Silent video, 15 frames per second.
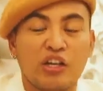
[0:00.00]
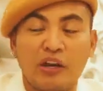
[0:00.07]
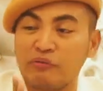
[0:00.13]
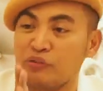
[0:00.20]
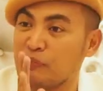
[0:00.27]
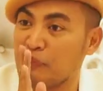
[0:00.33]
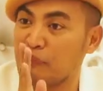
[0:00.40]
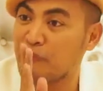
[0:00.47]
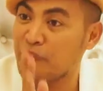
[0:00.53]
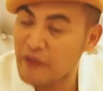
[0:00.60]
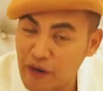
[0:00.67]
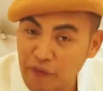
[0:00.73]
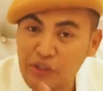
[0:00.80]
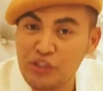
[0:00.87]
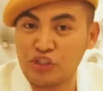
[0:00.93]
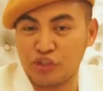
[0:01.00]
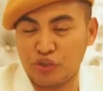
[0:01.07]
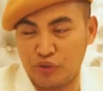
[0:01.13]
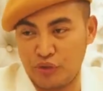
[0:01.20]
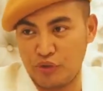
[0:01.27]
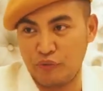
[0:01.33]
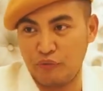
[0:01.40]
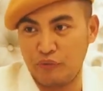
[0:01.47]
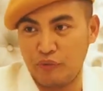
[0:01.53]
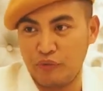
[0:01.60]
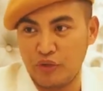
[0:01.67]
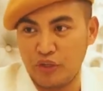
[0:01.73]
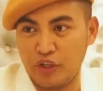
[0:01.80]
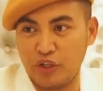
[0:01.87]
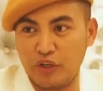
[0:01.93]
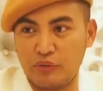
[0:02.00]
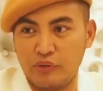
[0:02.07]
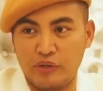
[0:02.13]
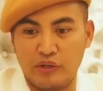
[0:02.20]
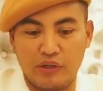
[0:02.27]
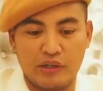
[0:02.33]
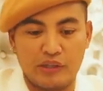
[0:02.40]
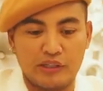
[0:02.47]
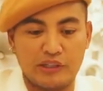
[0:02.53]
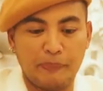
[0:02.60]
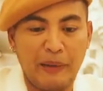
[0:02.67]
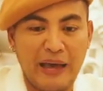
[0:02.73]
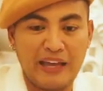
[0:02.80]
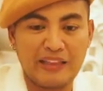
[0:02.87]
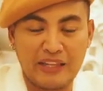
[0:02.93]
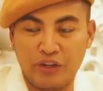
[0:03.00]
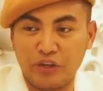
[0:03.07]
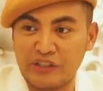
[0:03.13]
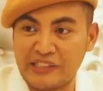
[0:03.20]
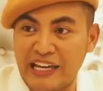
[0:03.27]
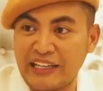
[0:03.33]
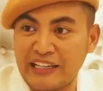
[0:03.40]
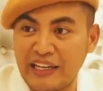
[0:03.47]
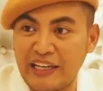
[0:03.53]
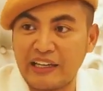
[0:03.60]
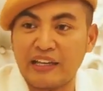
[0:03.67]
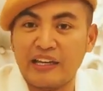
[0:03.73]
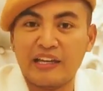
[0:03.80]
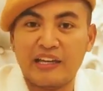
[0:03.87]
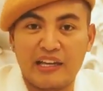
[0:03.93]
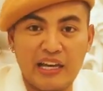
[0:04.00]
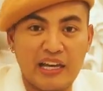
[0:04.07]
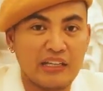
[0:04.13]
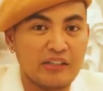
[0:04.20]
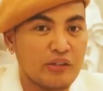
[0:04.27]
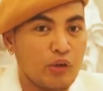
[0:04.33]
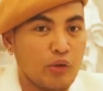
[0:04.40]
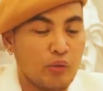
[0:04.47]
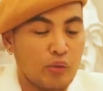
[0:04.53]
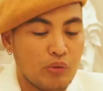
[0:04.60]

You have to be very sure of, you know, the path that you're taking. And